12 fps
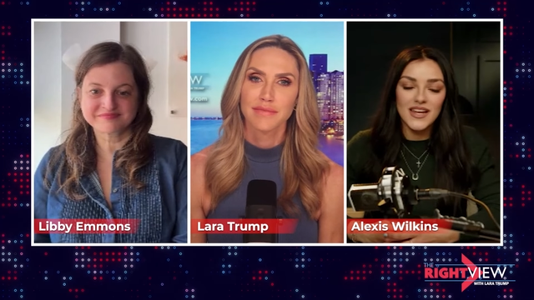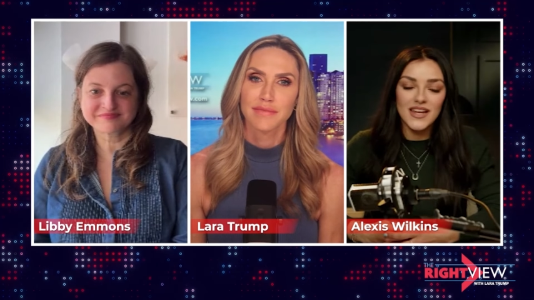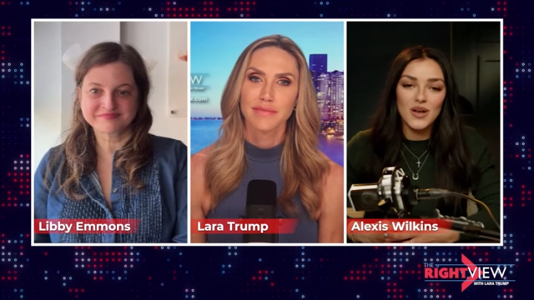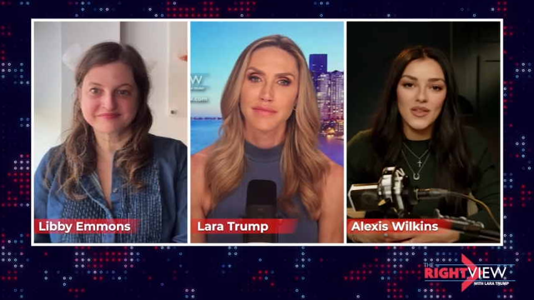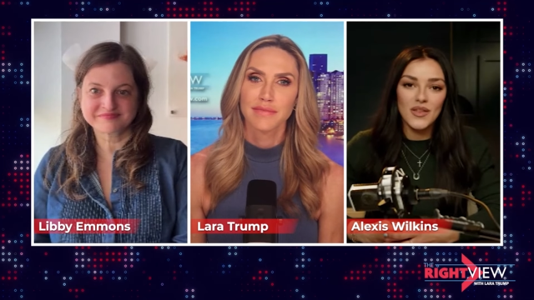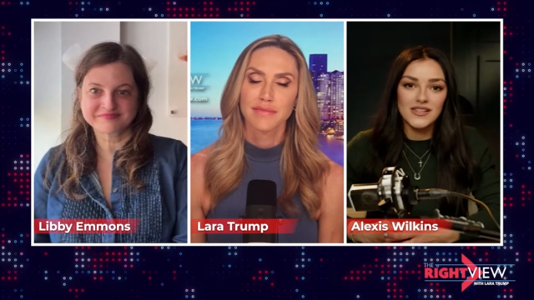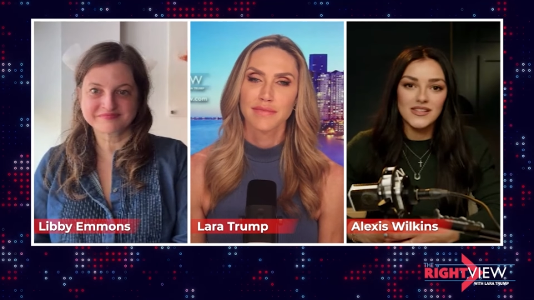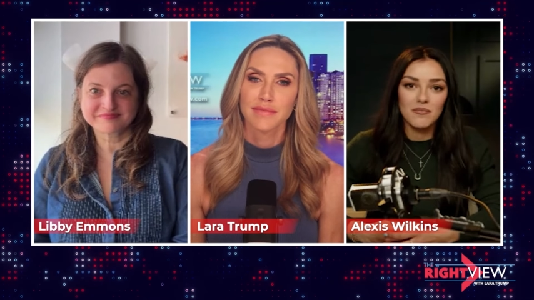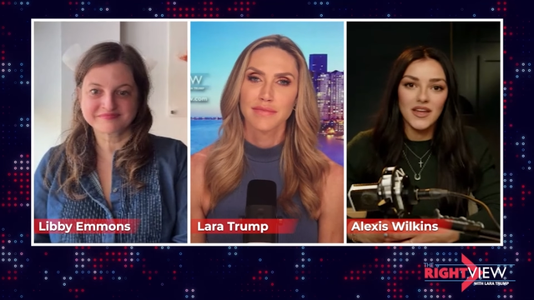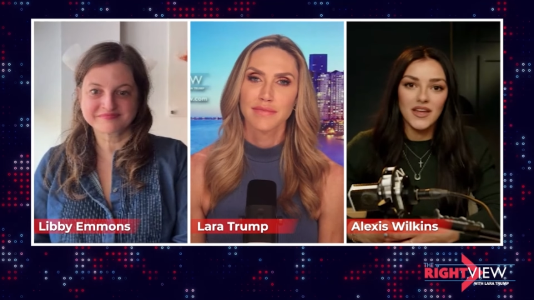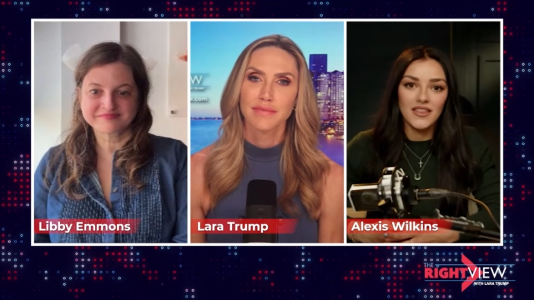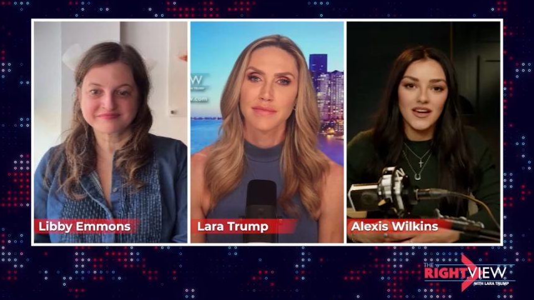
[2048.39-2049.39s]
Speaker 1: and I know that's
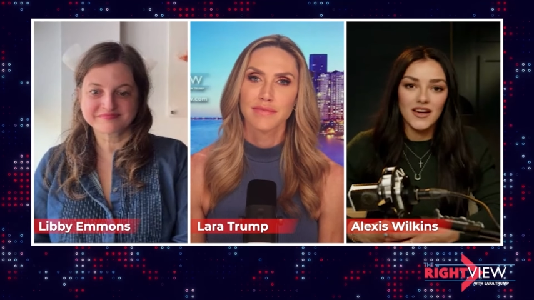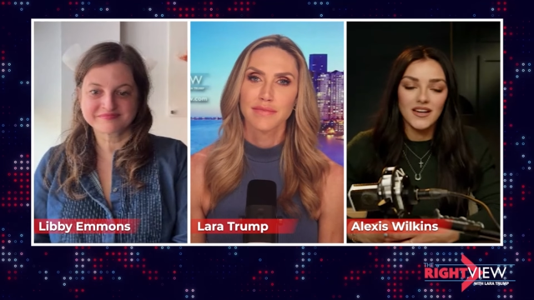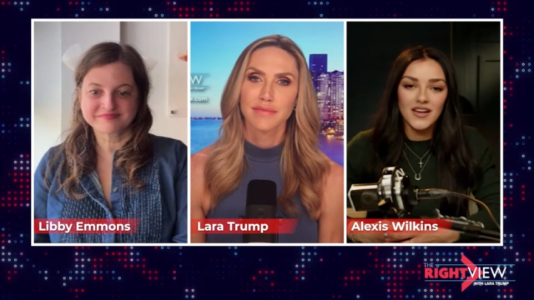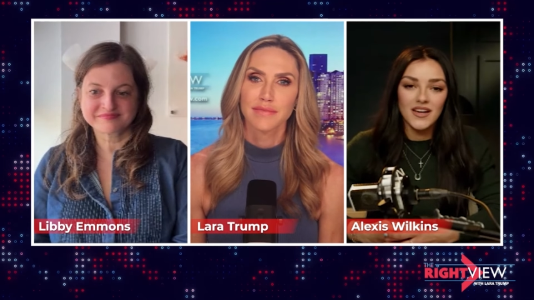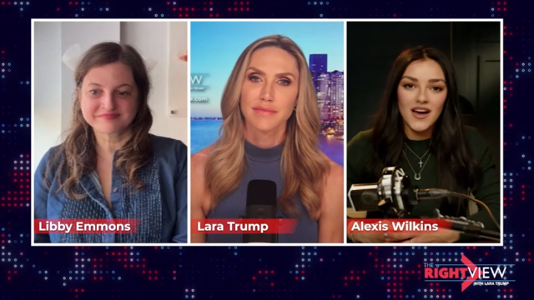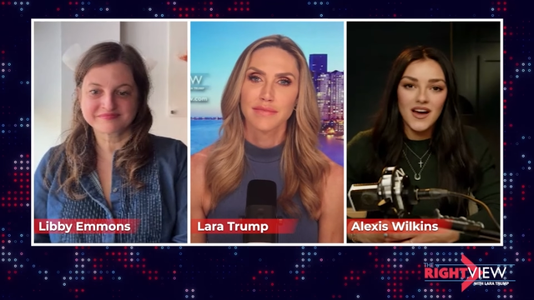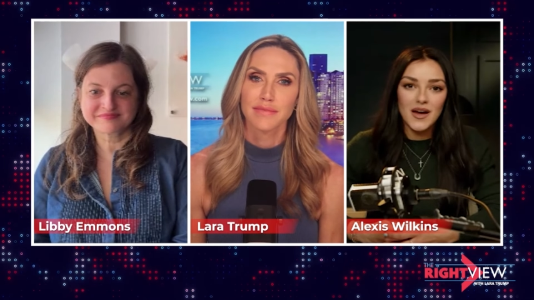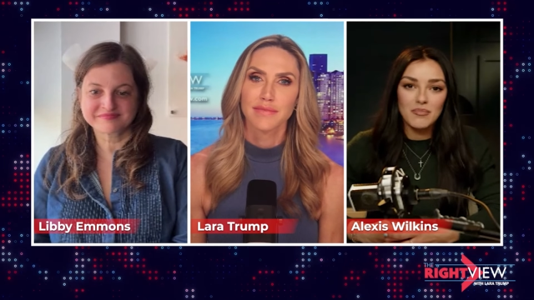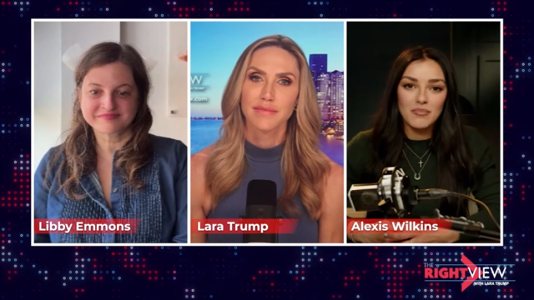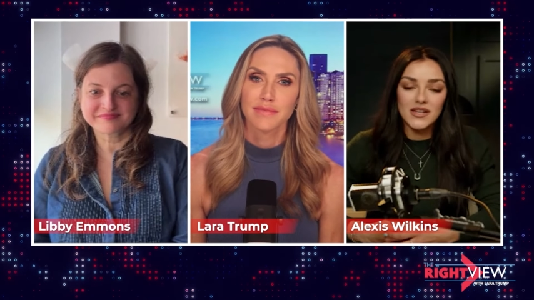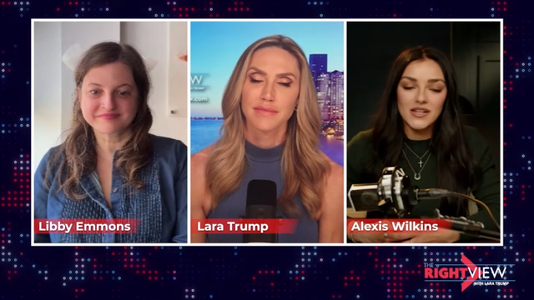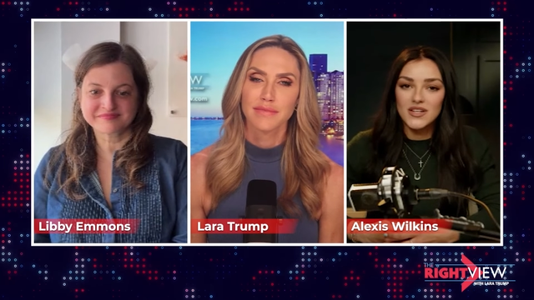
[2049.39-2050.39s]
something that um,
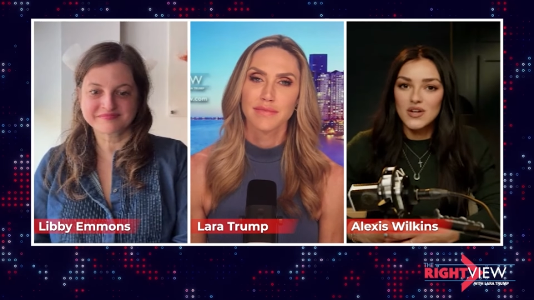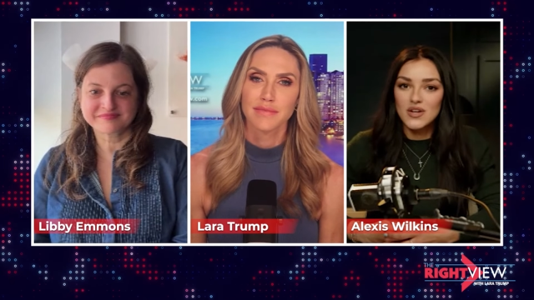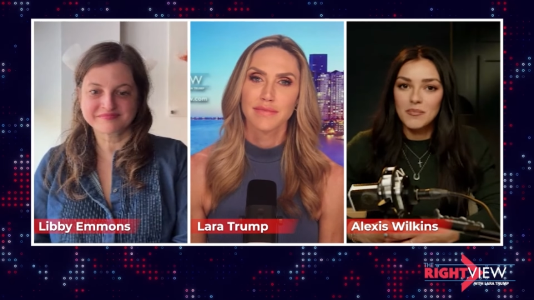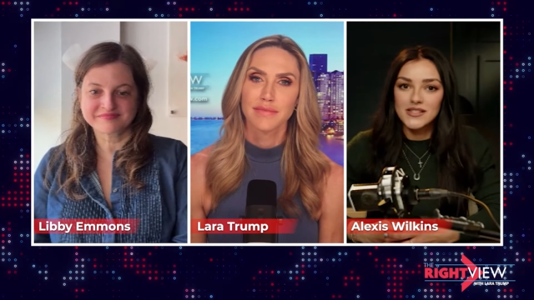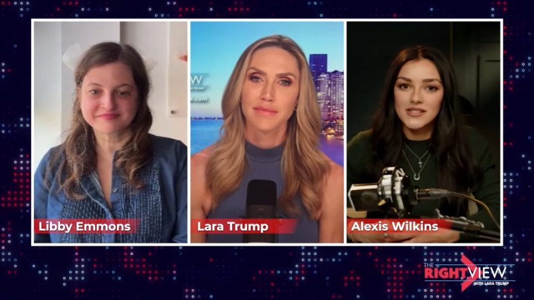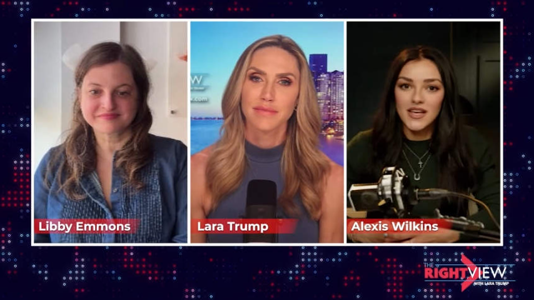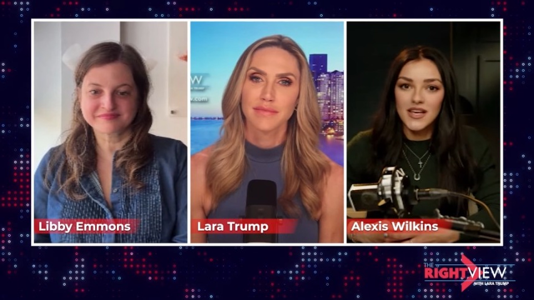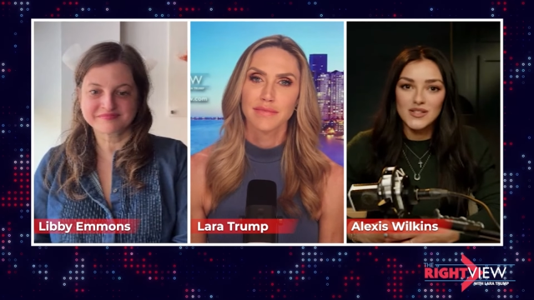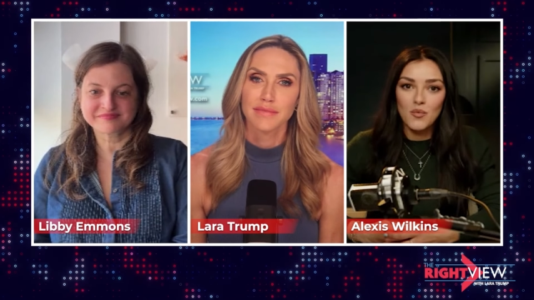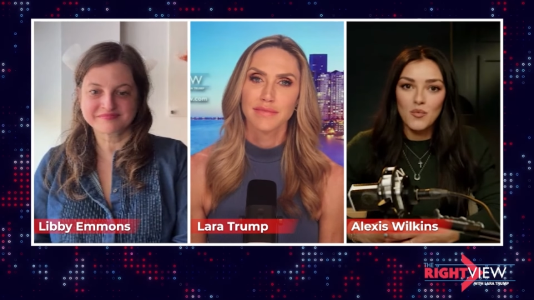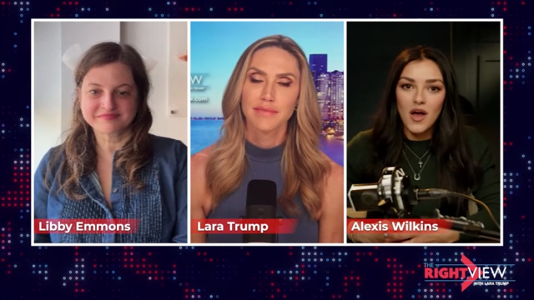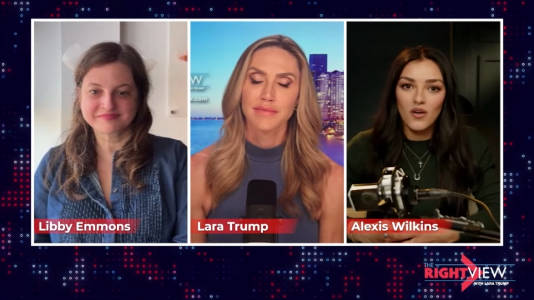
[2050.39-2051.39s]
President Trump has said as
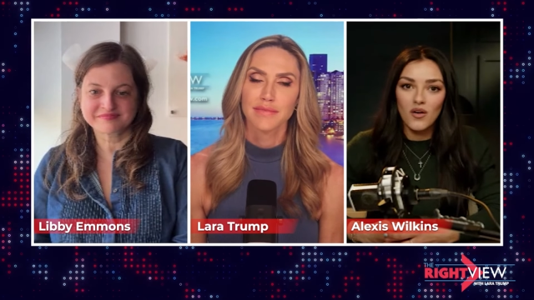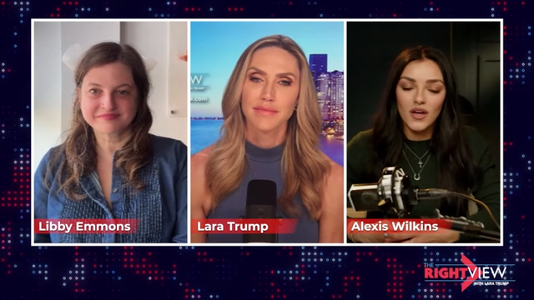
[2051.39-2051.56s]
well.